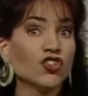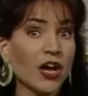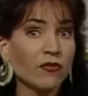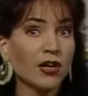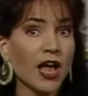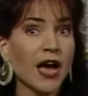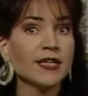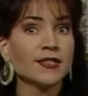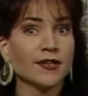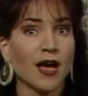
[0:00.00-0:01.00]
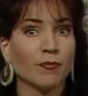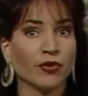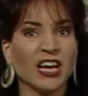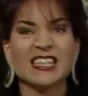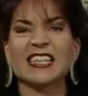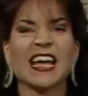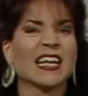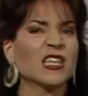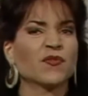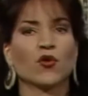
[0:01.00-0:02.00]
Generalized number. It
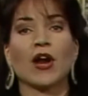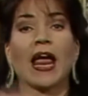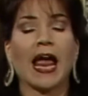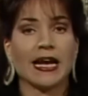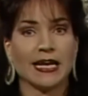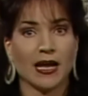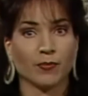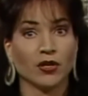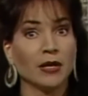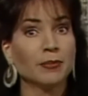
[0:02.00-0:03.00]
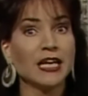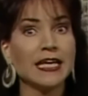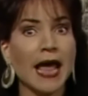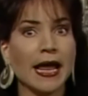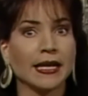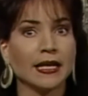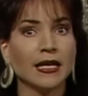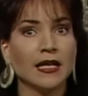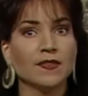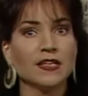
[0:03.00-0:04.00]
stands for any number. But
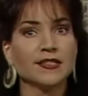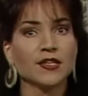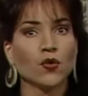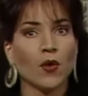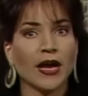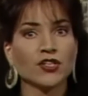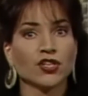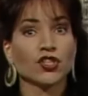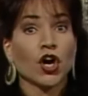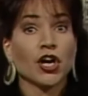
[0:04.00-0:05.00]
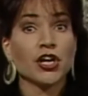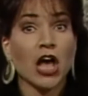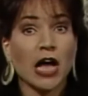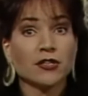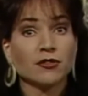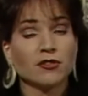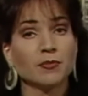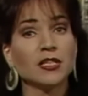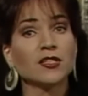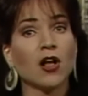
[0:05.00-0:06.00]
again, these equations are not
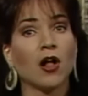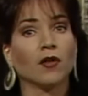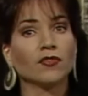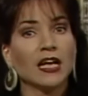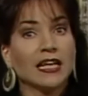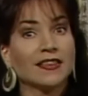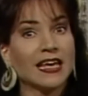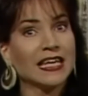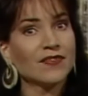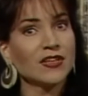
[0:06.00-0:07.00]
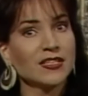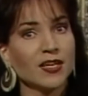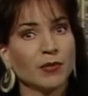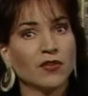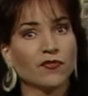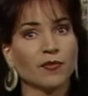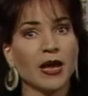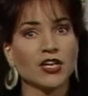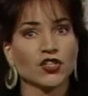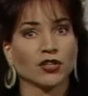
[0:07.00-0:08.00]
to be solved. They give us some
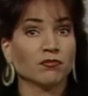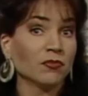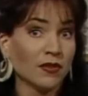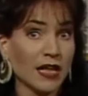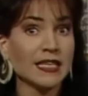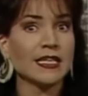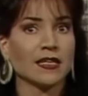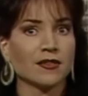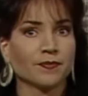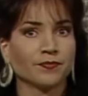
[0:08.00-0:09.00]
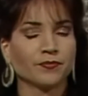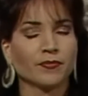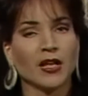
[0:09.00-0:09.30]
information. That's it.